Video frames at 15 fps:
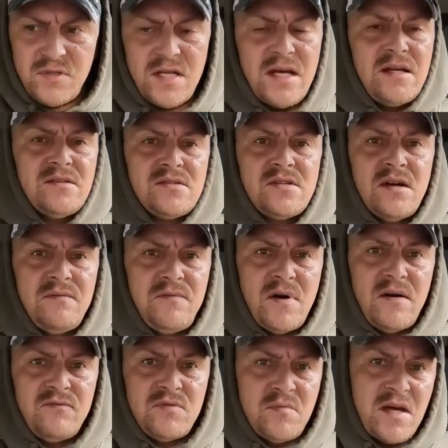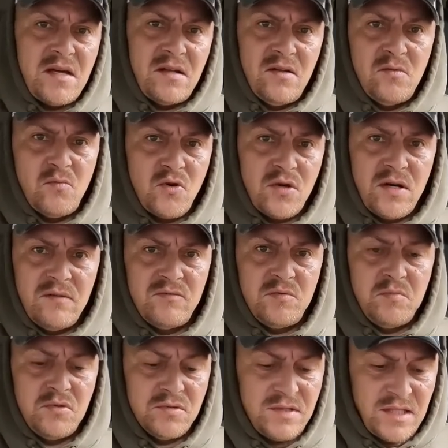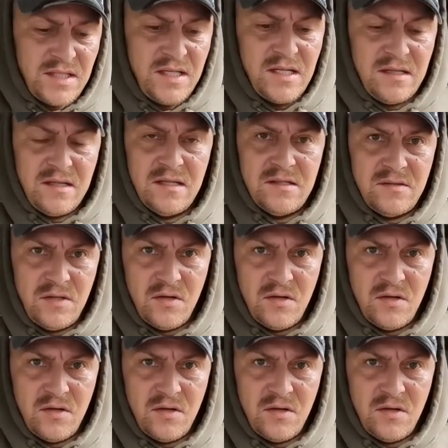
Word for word: taking stuff off to make it a little more comfortable to get the